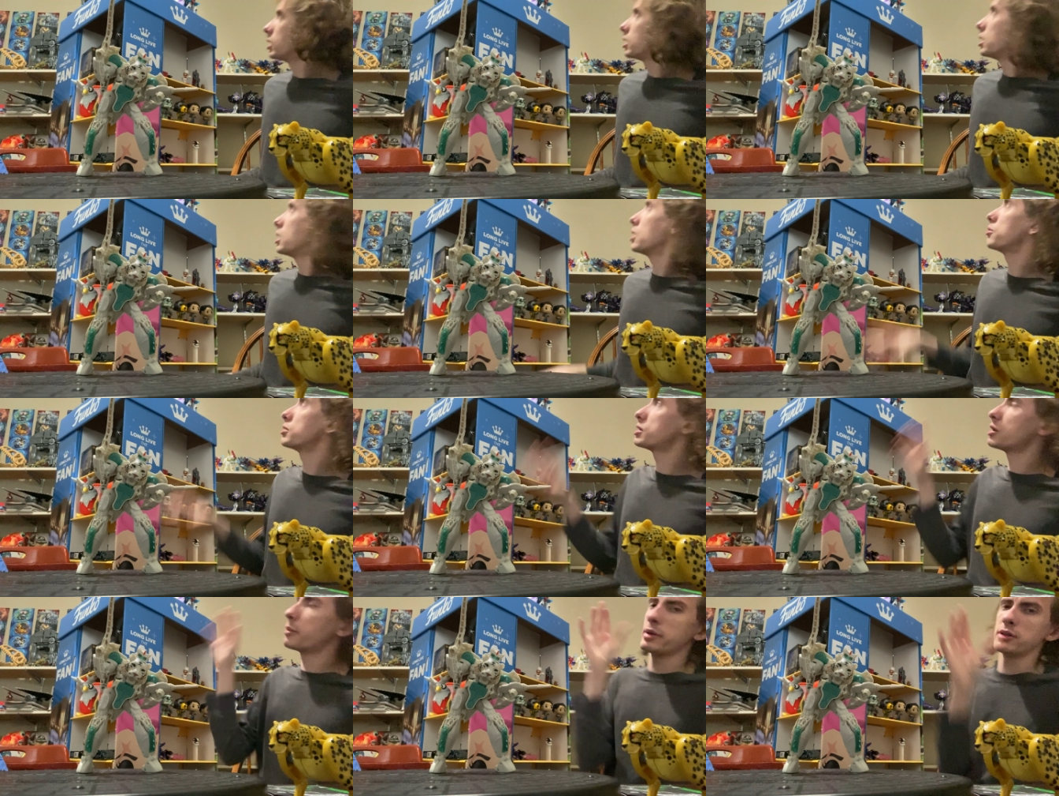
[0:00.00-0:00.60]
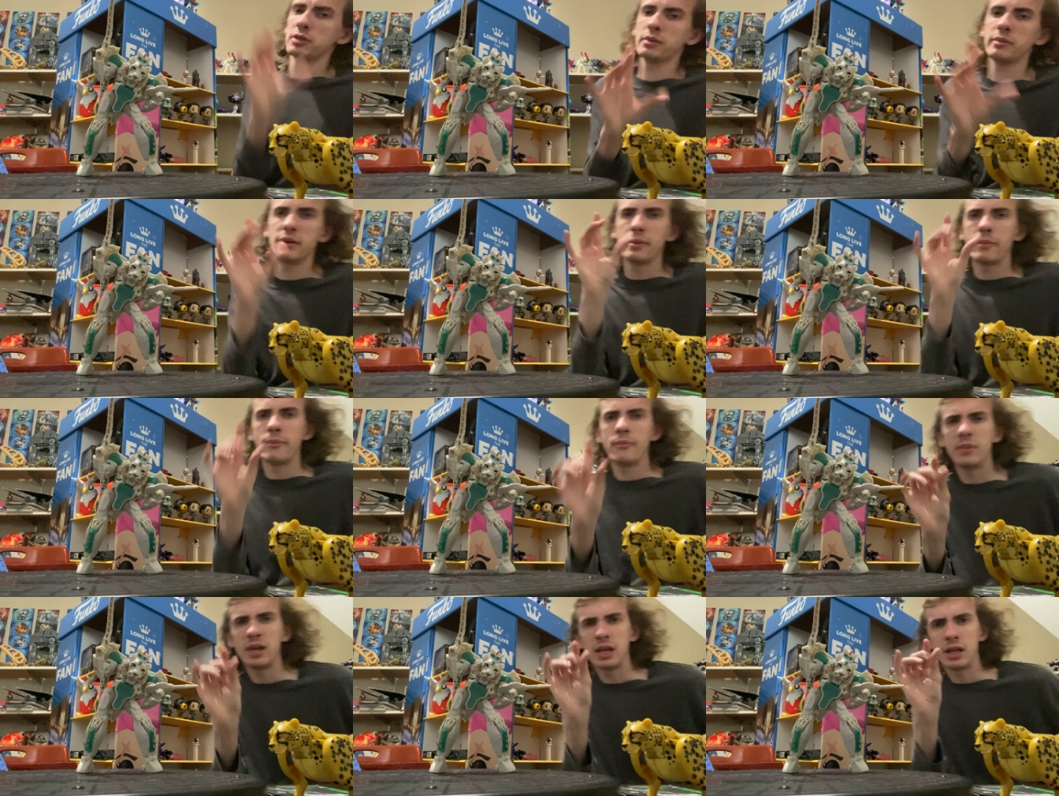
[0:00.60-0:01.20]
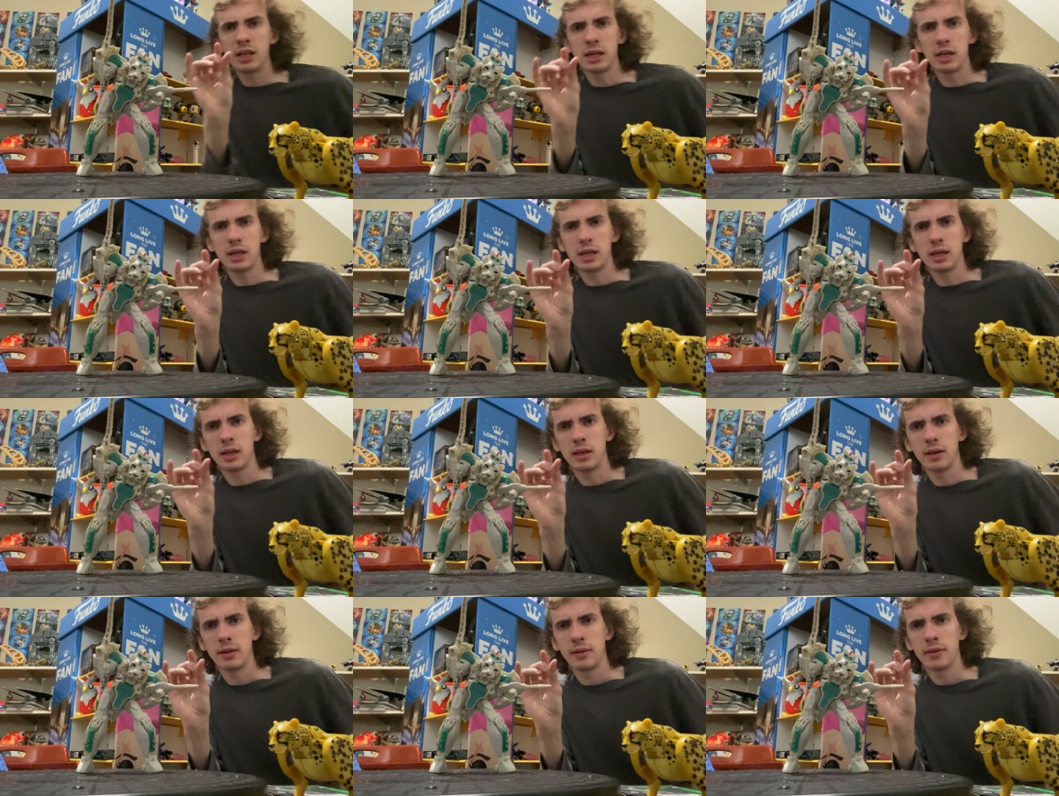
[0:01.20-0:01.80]
It was supposed to be a
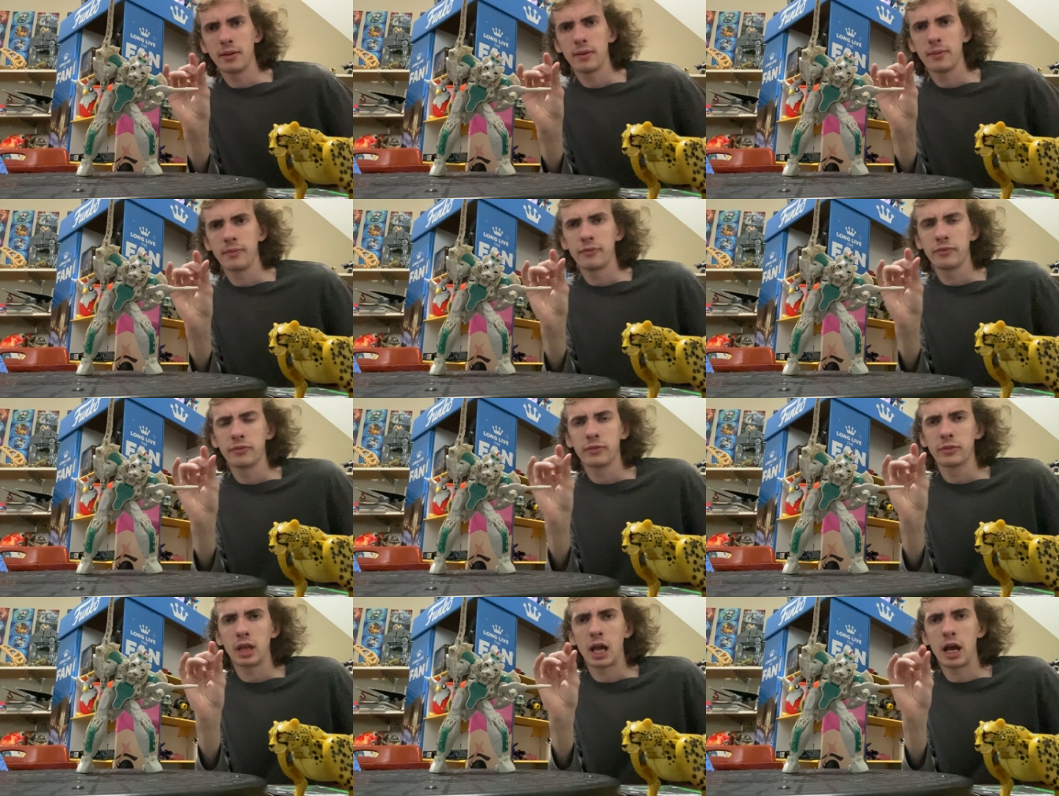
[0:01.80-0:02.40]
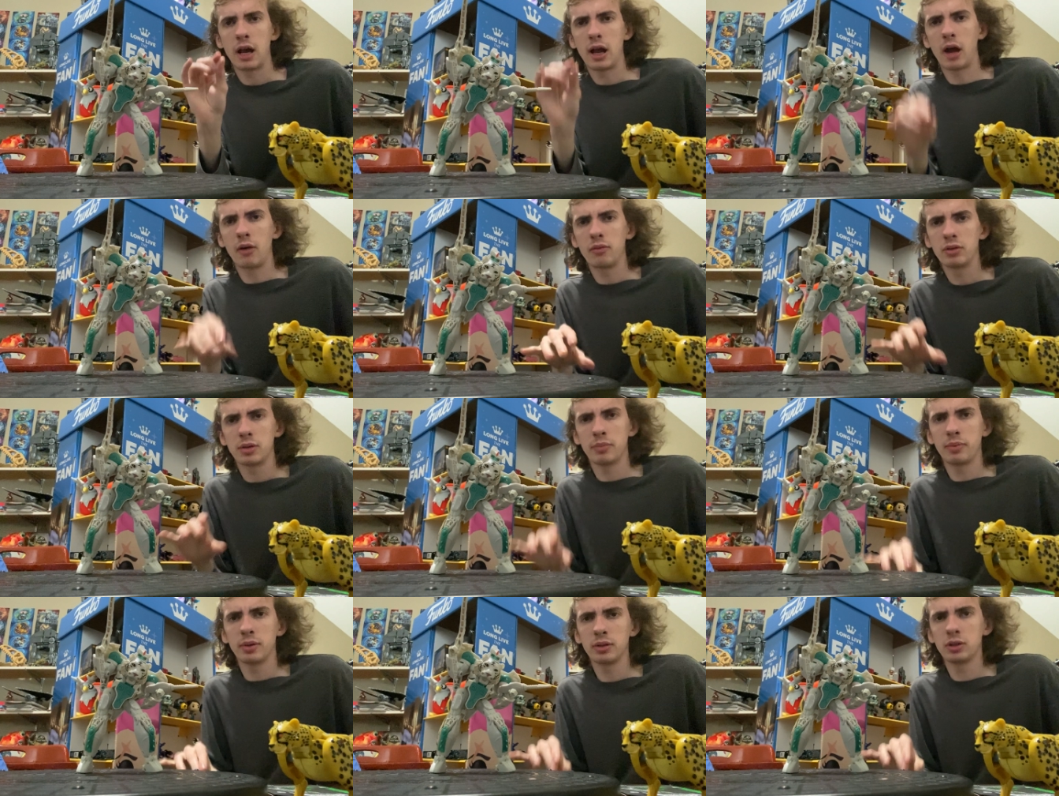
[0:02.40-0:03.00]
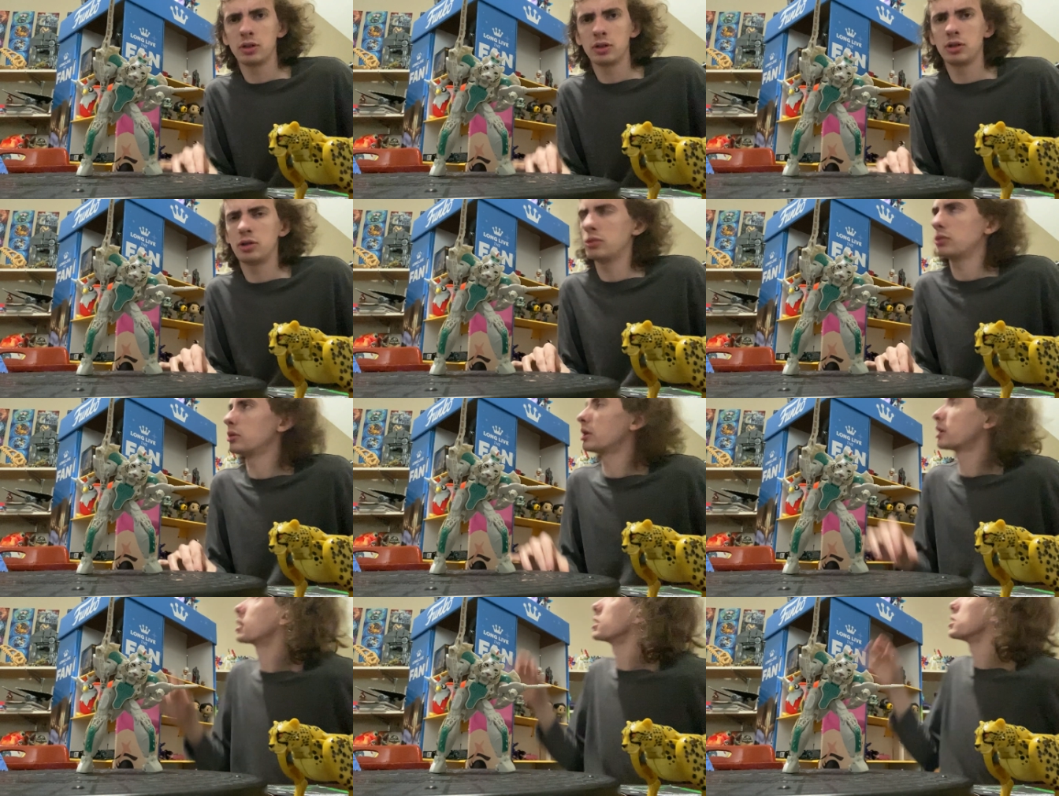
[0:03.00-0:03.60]
mini. I, I was supposed to do
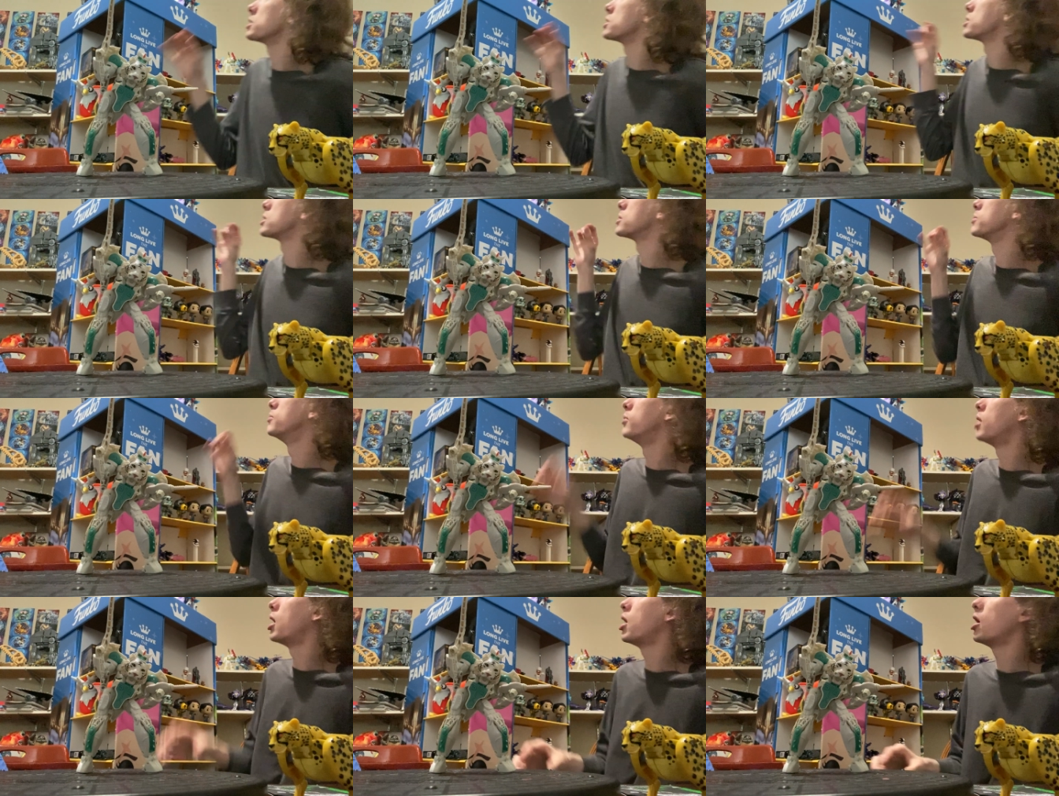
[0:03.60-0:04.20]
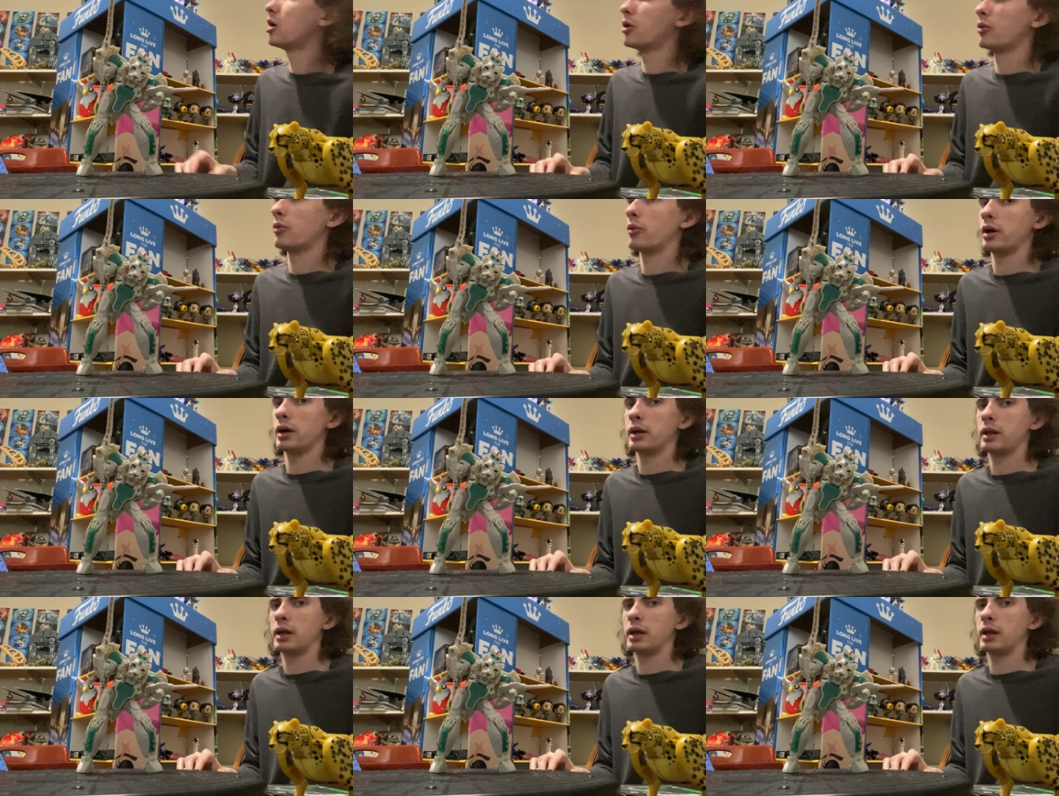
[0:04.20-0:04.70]
like a small one.